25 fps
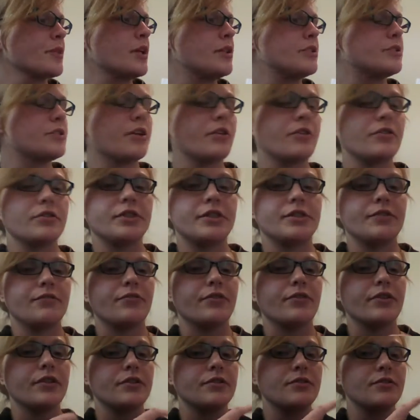So
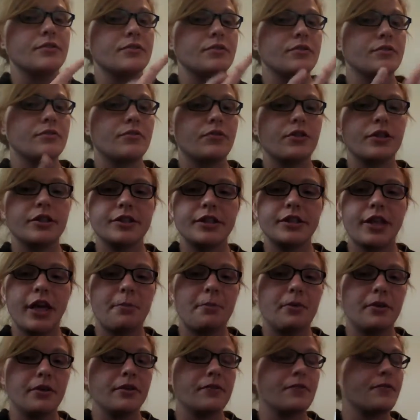for
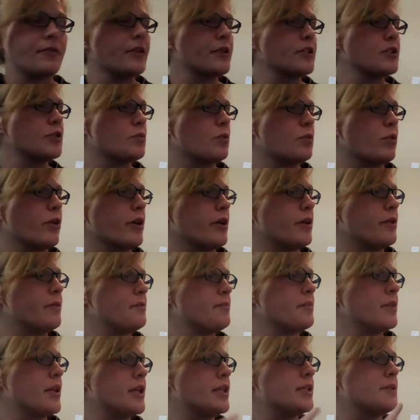example, the first word
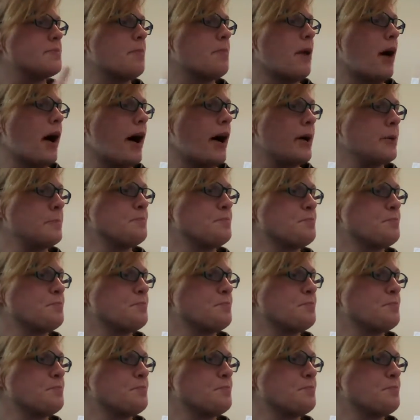is by.